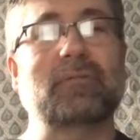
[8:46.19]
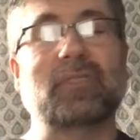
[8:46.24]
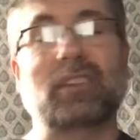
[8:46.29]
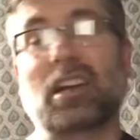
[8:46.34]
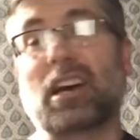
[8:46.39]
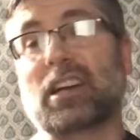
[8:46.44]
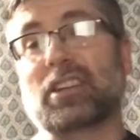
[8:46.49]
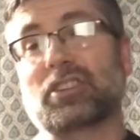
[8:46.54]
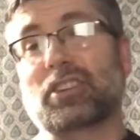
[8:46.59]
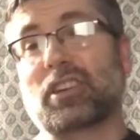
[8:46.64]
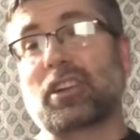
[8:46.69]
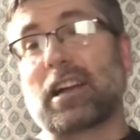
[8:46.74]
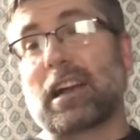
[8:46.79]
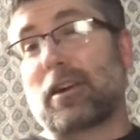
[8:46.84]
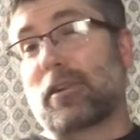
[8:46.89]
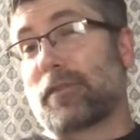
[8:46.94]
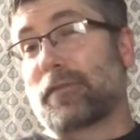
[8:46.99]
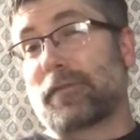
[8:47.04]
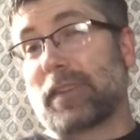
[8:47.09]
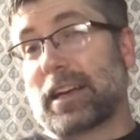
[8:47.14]
Not sure
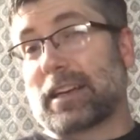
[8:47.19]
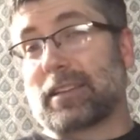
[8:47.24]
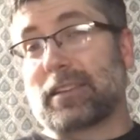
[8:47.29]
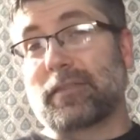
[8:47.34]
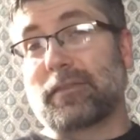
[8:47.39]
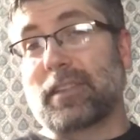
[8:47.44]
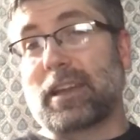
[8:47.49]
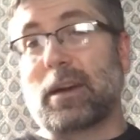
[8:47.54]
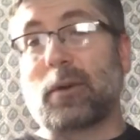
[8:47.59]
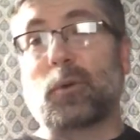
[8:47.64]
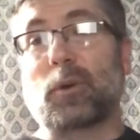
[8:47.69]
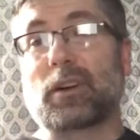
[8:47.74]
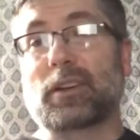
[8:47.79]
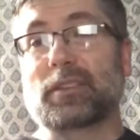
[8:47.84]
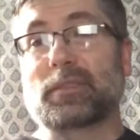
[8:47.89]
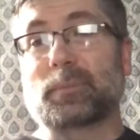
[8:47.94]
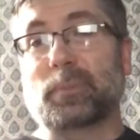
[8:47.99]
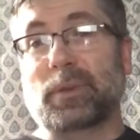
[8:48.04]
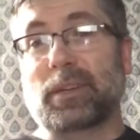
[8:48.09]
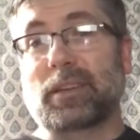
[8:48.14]
how effective that was,
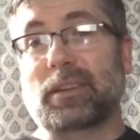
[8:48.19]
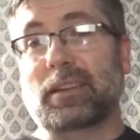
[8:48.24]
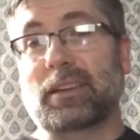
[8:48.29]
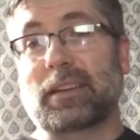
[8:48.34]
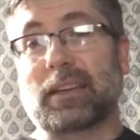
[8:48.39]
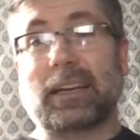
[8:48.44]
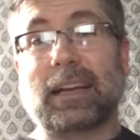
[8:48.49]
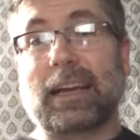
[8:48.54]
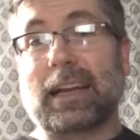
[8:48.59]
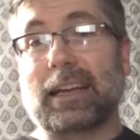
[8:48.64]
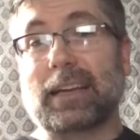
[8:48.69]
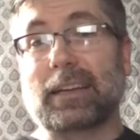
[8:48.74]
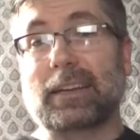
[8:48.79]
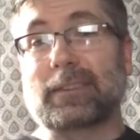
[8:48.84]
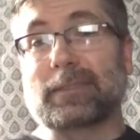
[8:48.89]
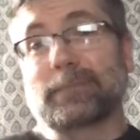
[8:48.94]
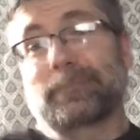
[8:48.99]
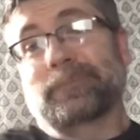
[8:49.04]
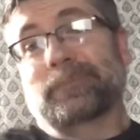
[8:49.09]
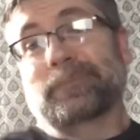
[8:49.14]
but
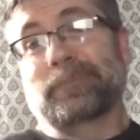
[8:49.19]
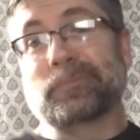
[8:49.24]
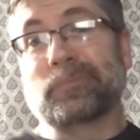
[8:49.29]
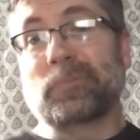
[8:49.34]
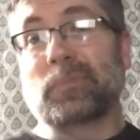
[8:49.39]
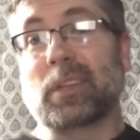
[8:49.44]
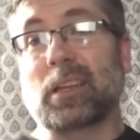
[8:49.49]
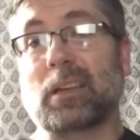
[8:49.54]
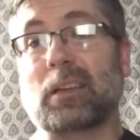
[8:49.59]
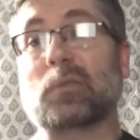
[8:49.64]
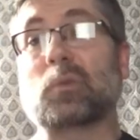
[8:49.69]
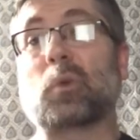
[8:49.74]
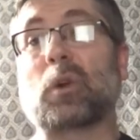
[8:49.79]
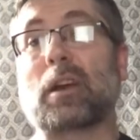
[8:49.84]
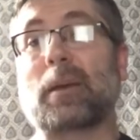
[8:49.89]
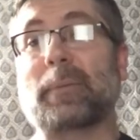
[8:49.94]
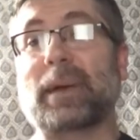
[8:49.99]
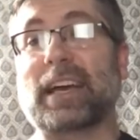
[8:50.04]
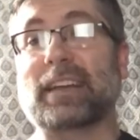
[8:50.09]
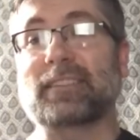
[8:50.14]
it's where
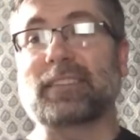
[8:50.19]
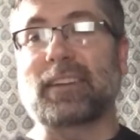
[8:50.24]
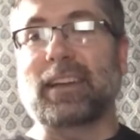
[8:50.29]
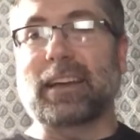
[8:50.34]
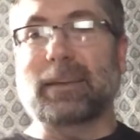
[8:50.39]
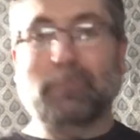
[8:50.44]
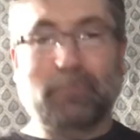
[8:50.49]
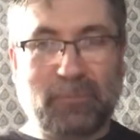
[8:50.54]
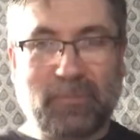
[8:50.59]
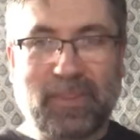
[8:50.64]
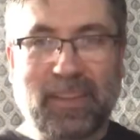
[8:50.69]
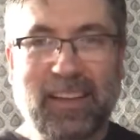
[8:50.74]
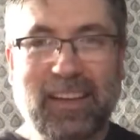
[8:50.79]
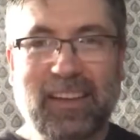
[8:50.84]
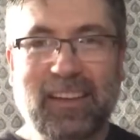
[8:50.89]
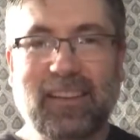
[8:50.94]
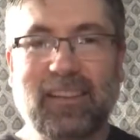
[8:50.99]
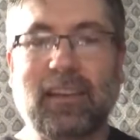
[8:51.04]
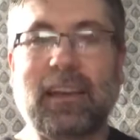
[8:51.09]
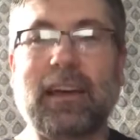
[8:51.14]
I'm at tonight.
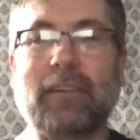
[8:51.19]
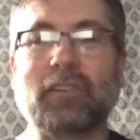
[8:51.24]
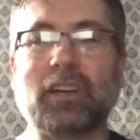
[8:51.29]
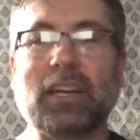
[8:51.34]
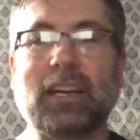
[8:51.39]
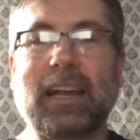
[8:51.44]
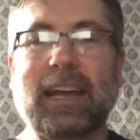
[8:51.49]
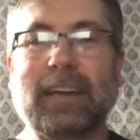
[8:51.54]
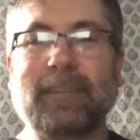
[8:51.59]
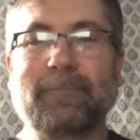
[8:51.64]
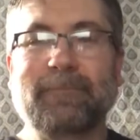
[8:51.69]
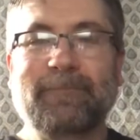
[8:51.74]
Have a good night.